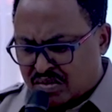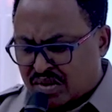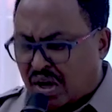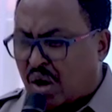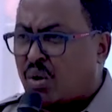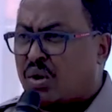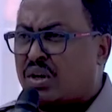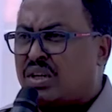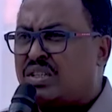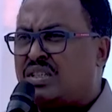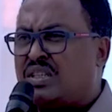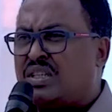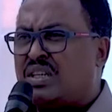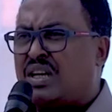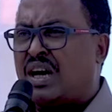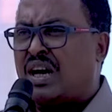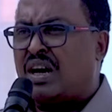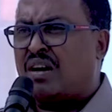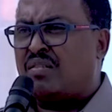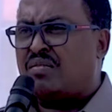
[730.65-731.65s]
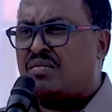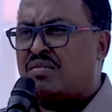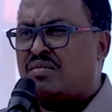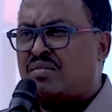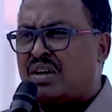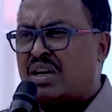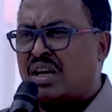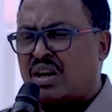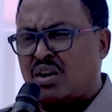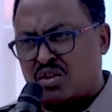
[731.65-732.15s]
Our region have
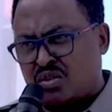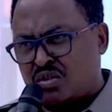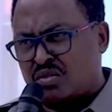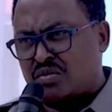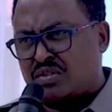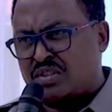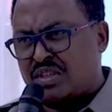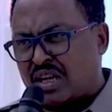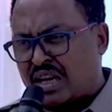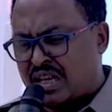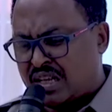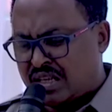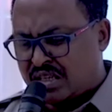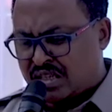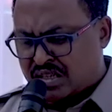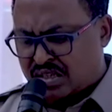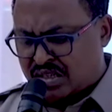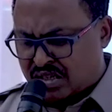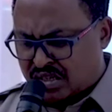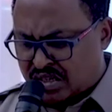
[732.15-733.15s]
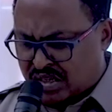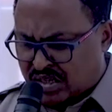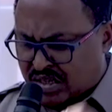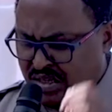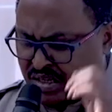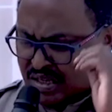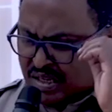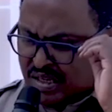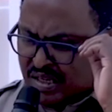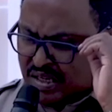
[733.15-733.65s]
a lot of challenges.
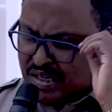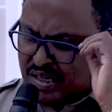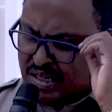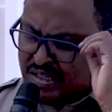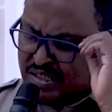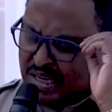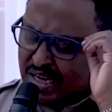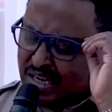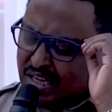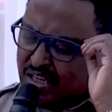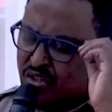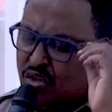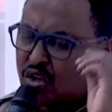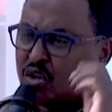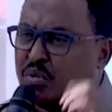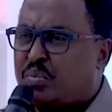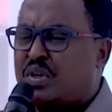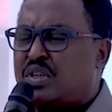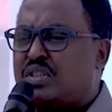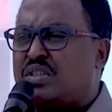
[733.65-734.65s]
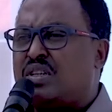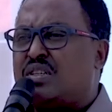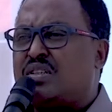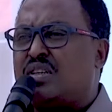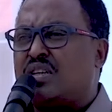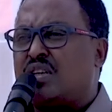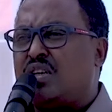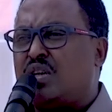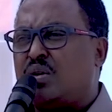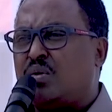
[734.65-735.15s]
A challenge on peace and
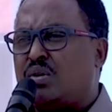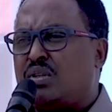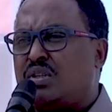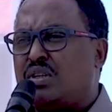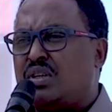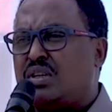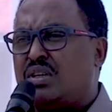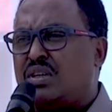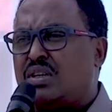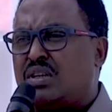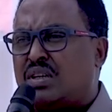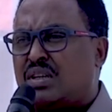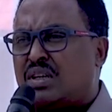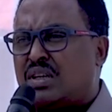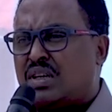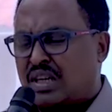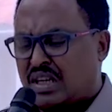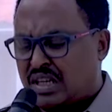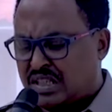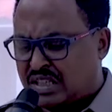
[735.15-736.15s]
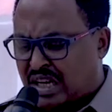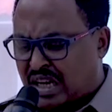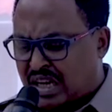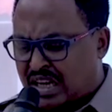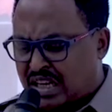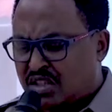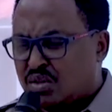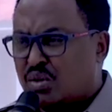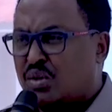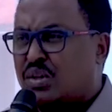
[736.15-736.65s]
security, a
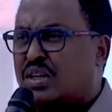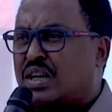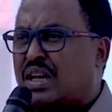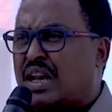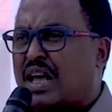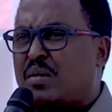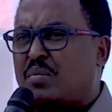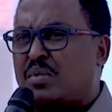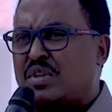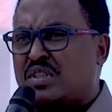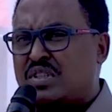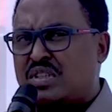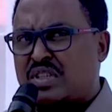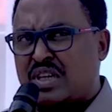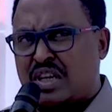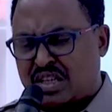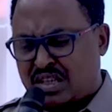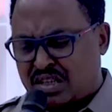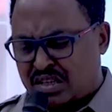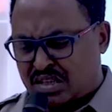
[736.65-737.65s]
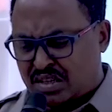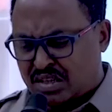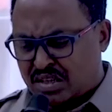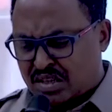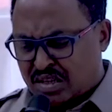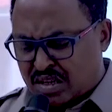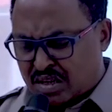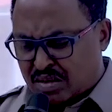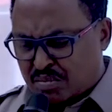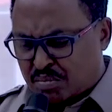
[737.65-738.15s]
challenge on climate change.
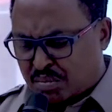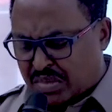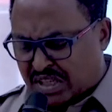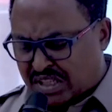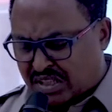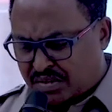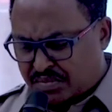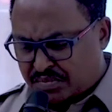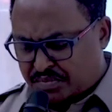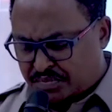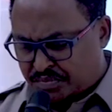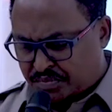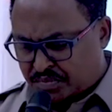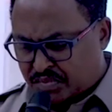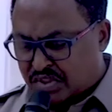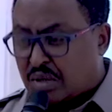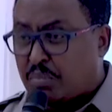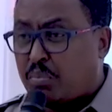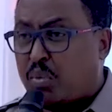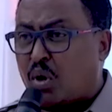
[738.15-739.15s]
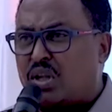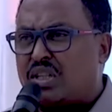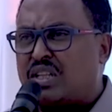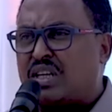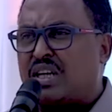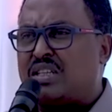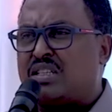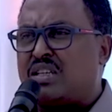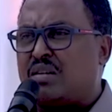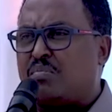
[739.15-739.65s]
But the
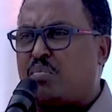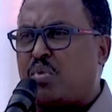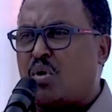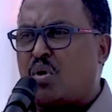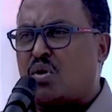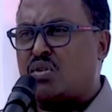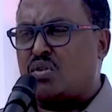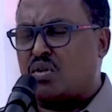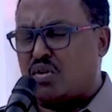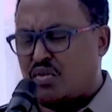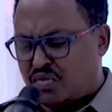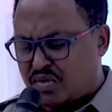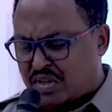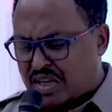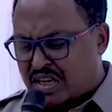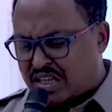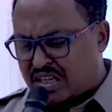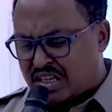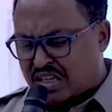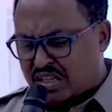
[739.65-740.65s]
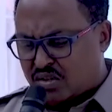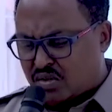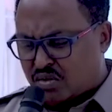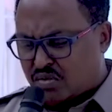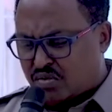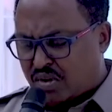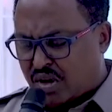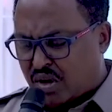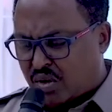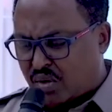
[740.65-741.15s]
political support of the leaders
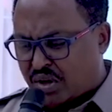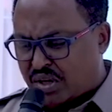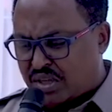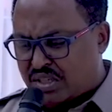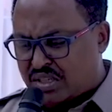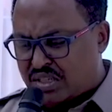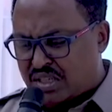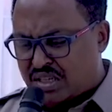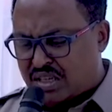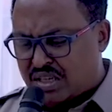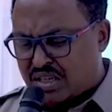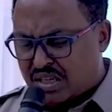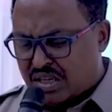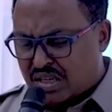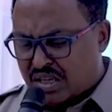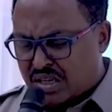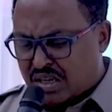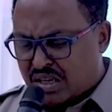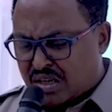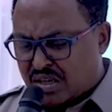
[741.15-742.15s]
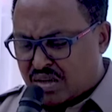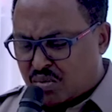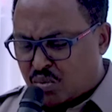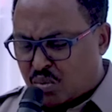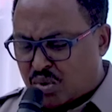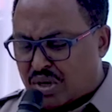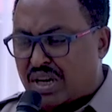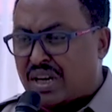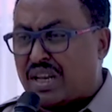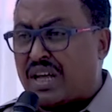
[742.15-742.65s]
of our region
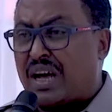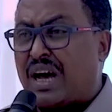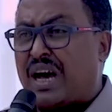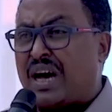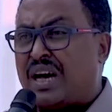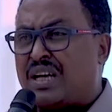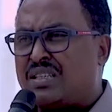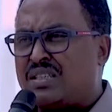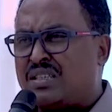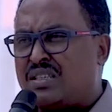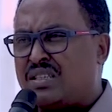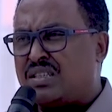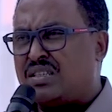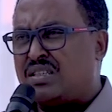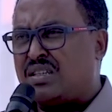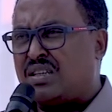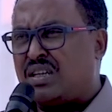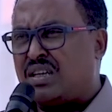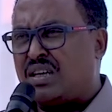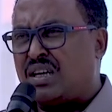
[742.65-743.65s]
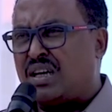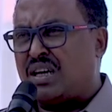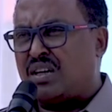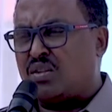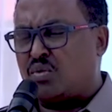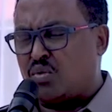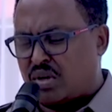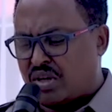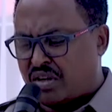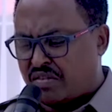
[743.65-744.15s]
will assist
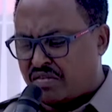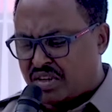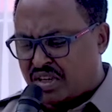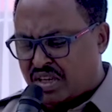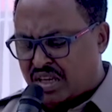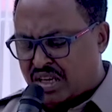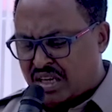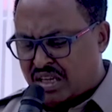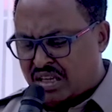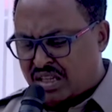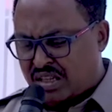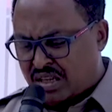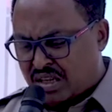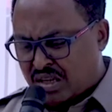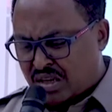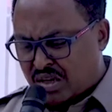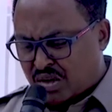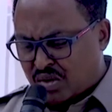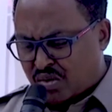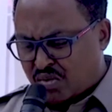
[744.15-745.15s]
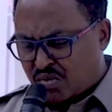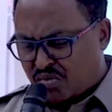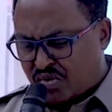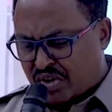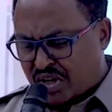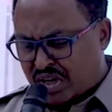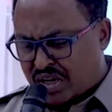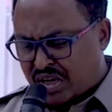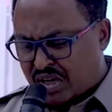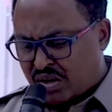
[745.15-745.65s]
IGAD to navigate
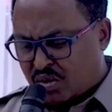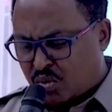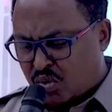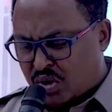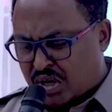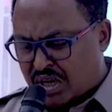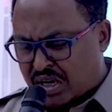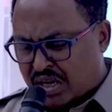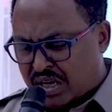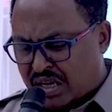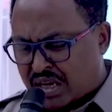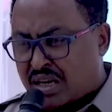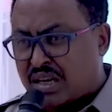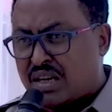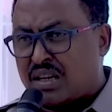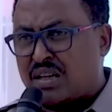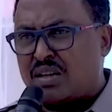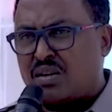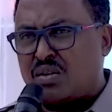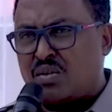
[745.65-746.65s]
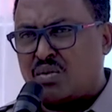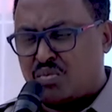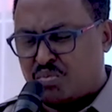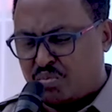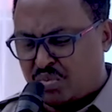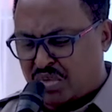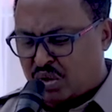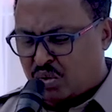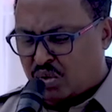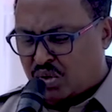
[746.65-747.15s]
very well and
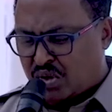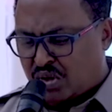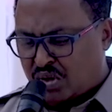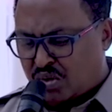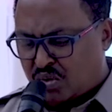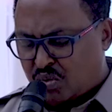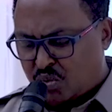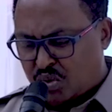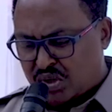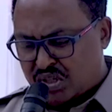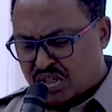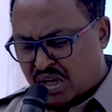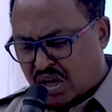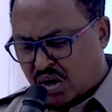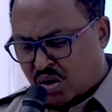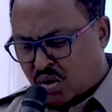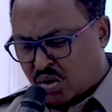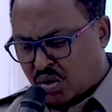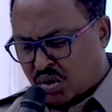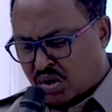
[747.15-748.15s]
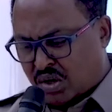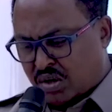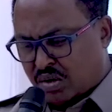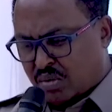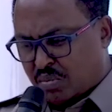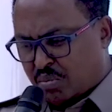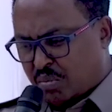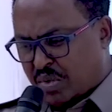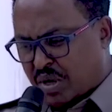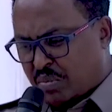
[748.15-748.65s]
be with our
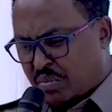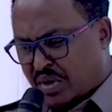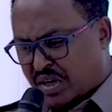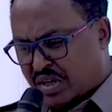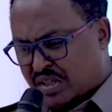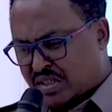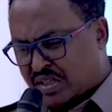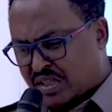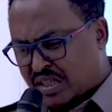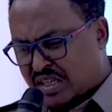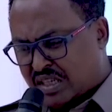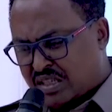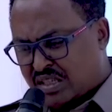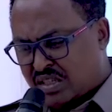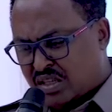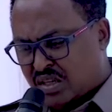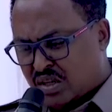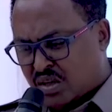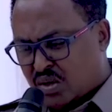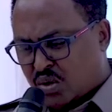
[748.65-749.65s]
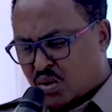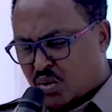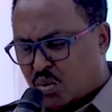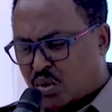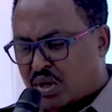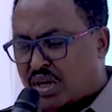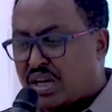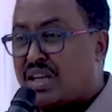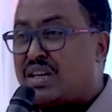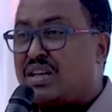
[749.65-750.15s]
member states
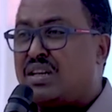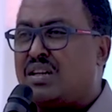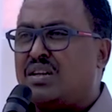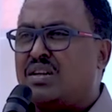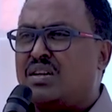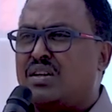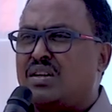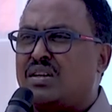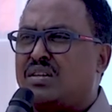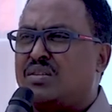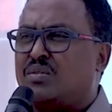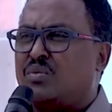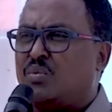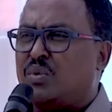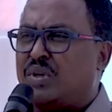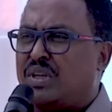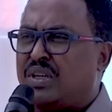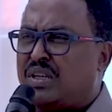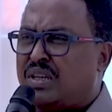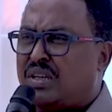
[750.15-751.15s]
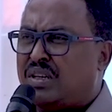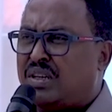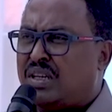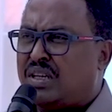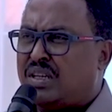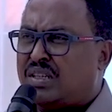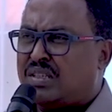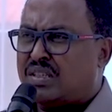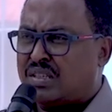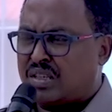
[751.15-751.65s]
when we
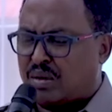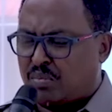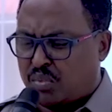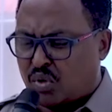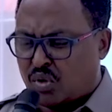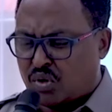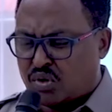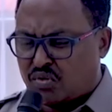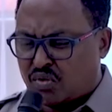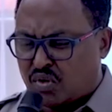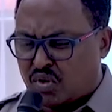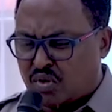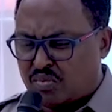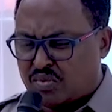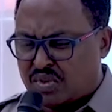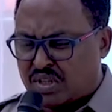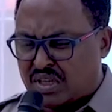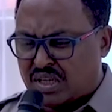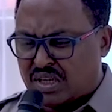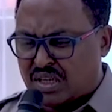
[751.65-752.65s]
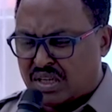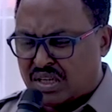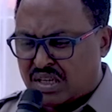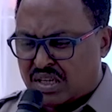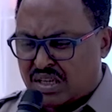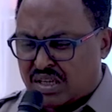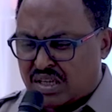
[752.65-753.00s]
need support from the,